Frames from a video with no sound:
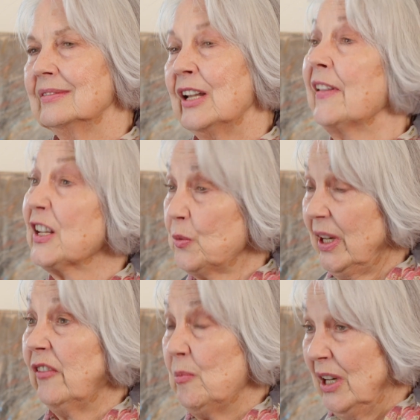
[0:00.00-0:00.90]
And that's what
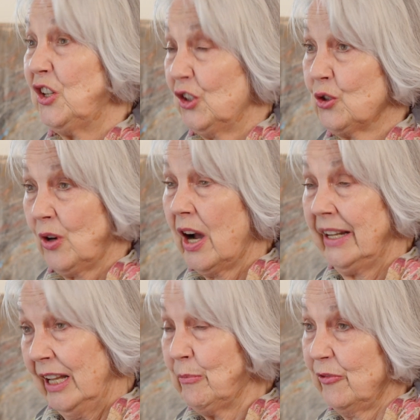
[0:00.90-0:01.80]
everybody should try
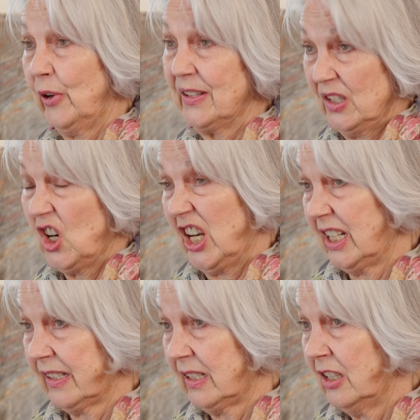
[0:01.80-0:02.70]
and aim for as an
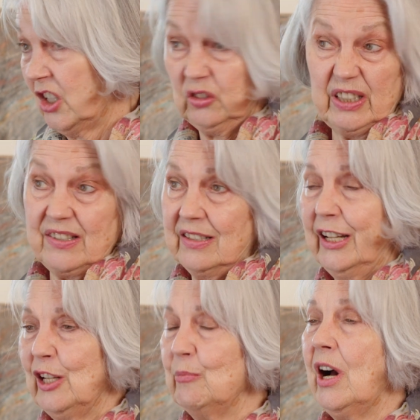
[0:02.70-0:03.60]
artist. Don't listen to
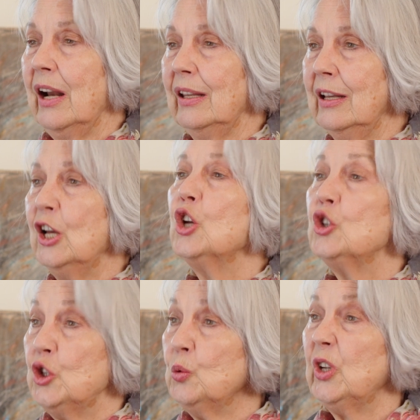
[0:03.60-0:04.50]
anybody.
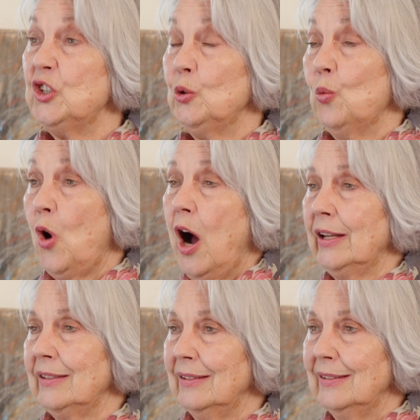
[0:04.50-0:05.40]
Do what you
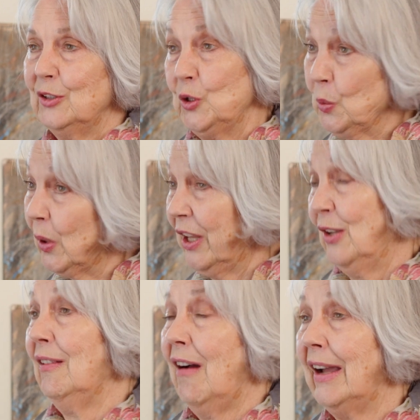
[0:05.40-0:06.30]
want. Do what
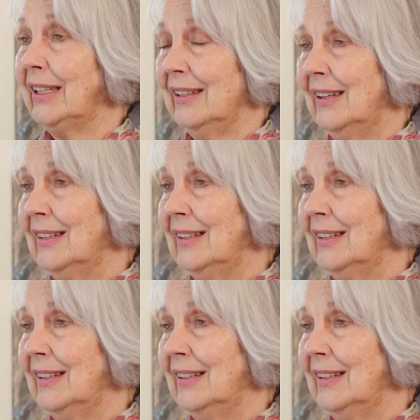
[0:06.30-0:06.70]
you like.